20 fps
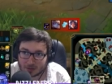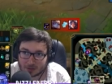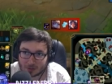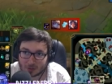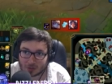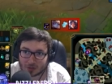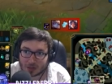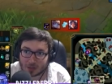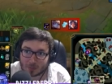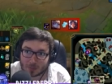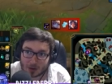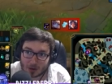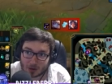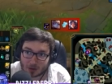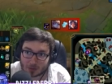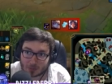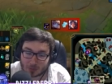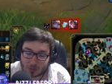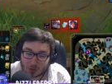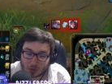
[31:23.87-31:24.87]
doing that
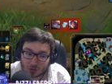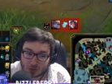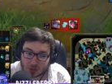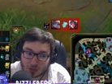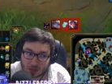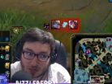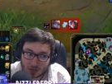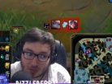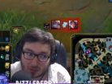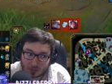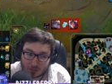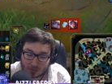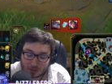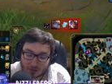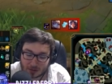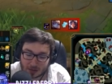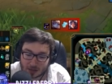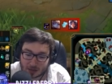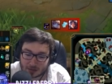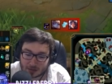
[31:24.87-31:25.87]
Baron push in
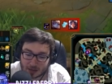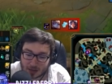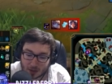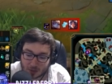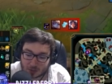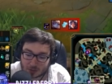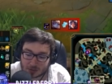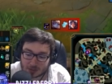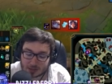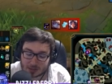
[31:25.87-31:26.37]
to get towers